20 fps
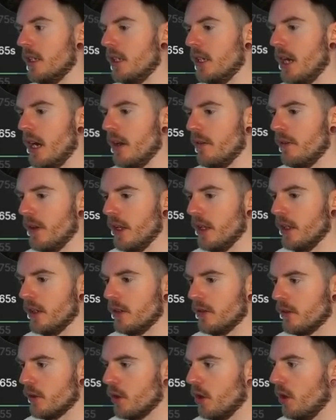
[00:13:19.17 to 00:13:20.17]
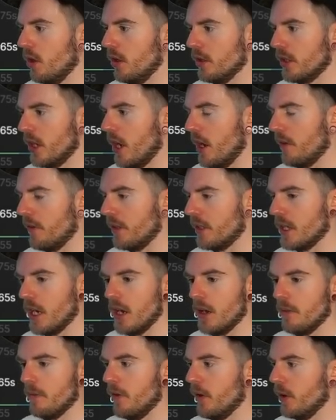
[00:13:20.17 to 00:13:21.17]
and villain calls half the
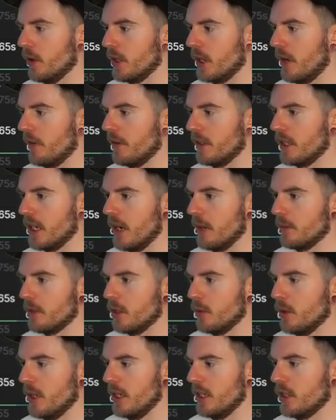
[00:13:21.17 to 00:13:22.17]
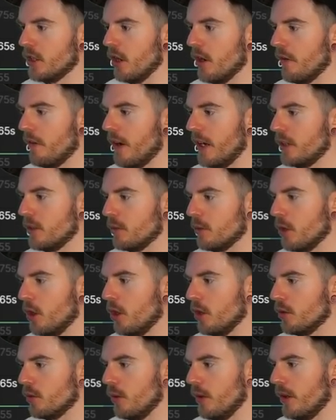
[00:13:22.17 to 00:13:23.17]
time, folds half the time. So he's got to find some
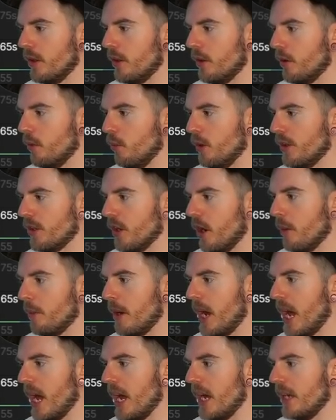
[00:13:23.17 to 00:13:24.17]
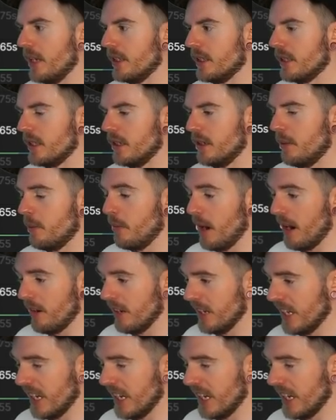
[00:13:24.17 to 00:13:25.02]
calls with, with top pairs. Apparently